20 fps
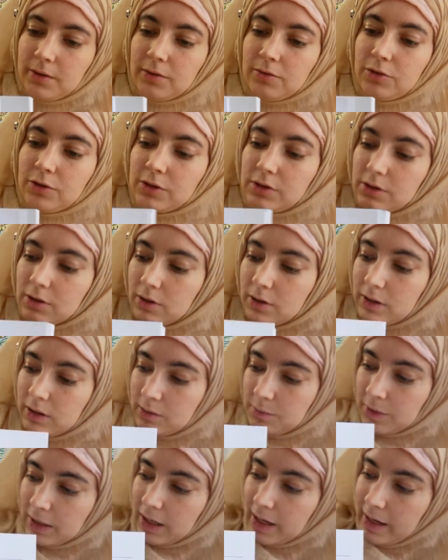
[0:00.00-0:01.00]
if we start in
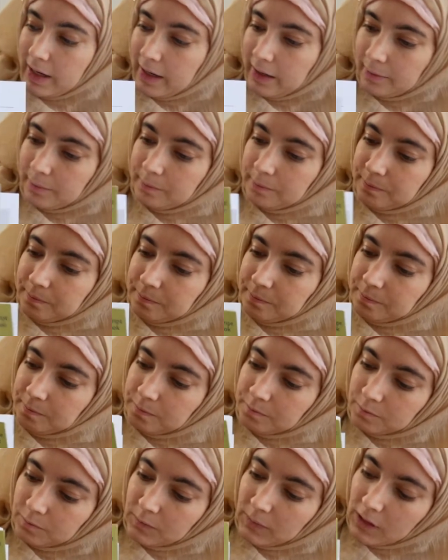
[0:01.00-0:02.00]
the beginning,
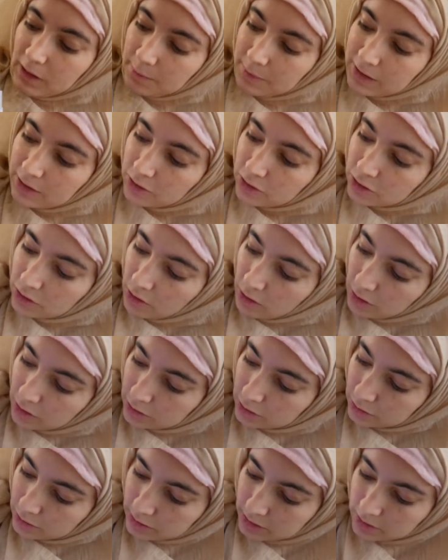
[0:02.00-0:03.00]
I mean, there's all
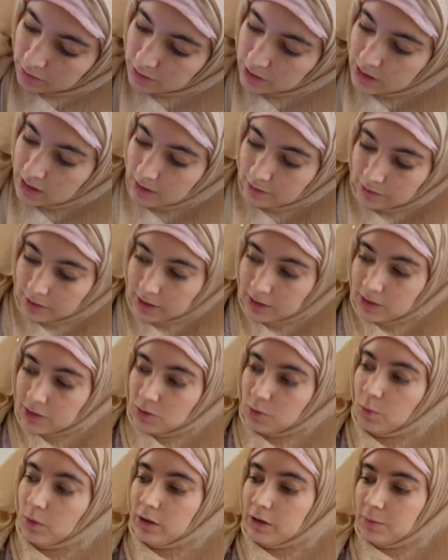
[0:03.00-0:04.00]
sorts of stuff in
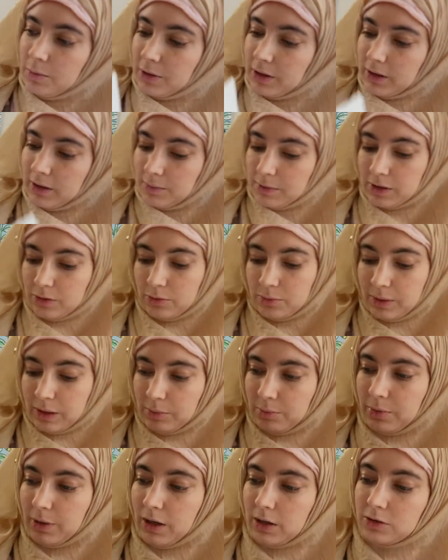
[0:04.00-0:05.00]
this workbook. I mean, it would be
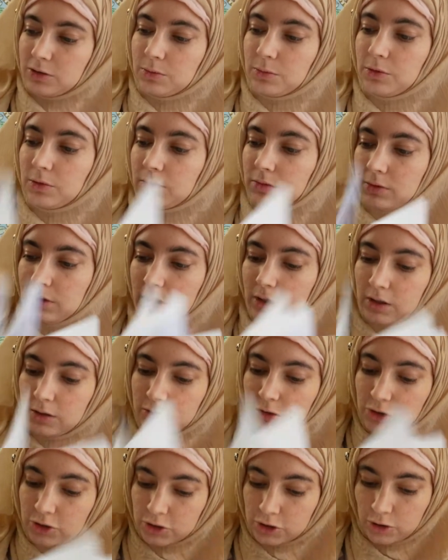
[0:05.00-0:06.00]
impossible
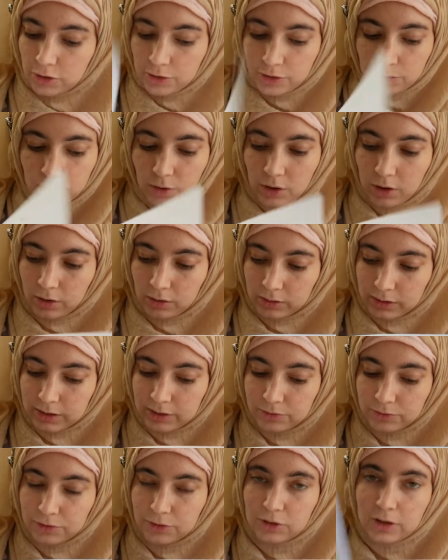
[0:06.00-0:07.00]
to show you all.
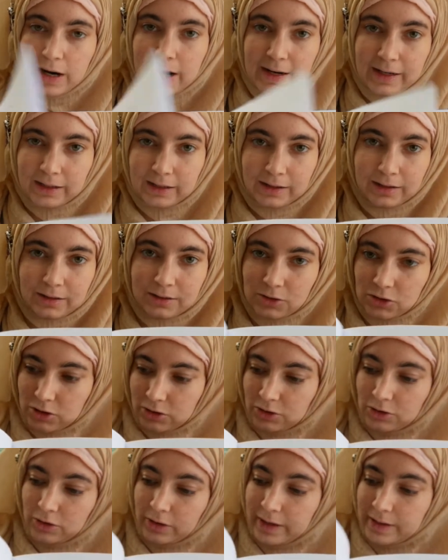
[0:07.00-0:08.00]
The variety is
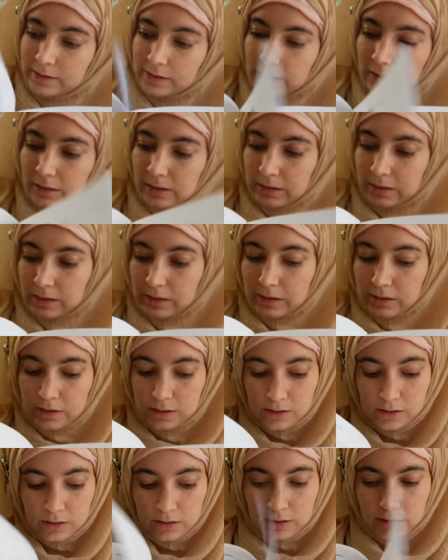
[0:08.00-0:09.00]
just crazy.
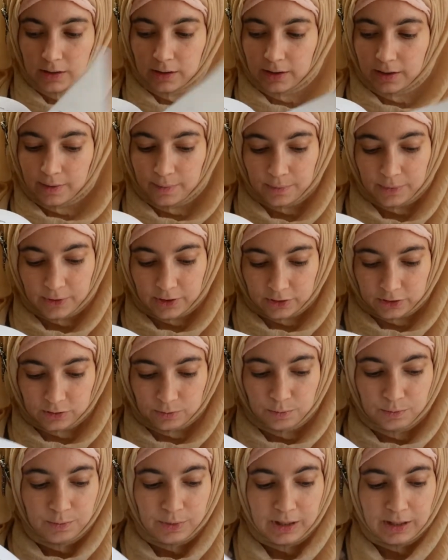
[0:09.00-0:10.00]
There's
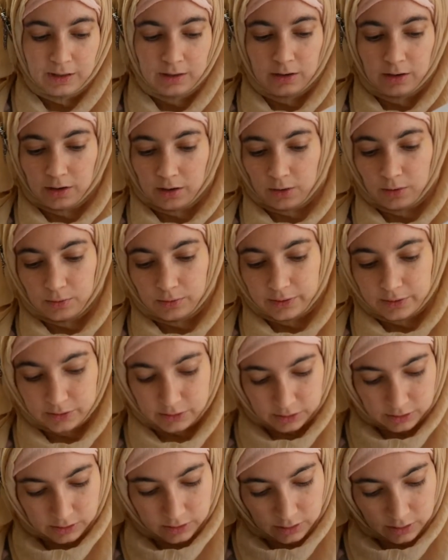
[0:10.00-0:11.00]
bingo,
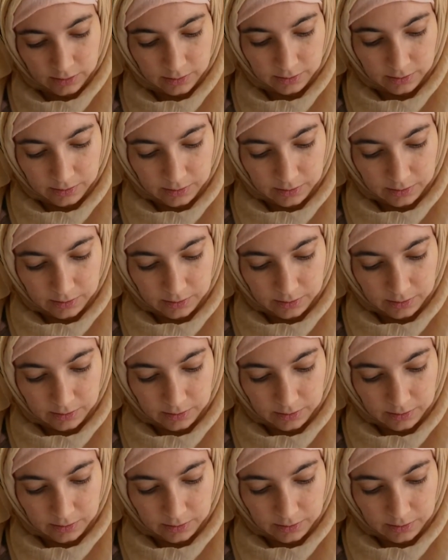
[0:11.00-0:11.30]
there's